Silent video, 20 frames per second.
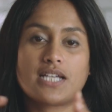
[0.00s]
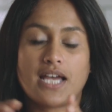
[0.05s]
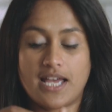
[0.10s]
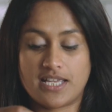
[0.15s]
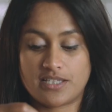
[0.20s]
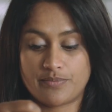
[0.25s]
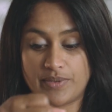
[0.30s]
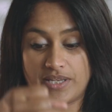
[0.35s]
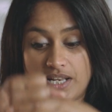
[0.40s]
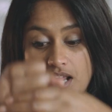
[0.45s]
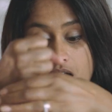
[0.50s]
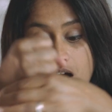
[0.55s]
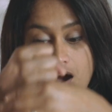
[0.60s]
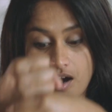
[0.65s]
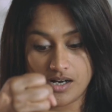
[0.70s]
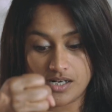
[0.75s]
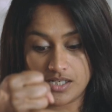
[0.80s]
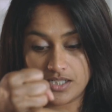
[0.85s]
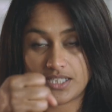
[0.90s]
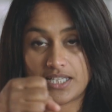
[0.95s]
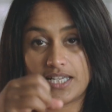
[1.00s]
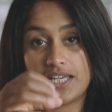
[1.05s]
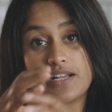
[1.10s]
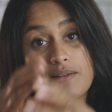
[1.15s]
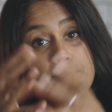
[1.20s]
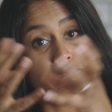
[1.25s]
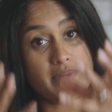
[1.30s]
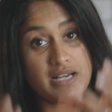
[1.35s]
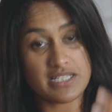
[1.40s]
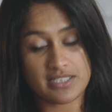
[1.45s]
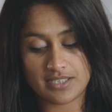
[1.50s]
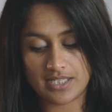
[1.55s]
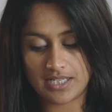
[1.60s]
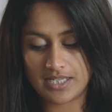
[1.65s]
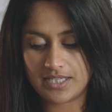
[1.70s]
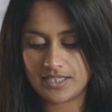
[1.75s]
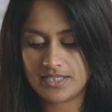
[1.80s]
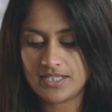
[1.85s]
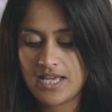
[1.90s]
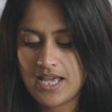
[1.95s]
has been hung in a
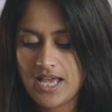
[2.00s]
muslin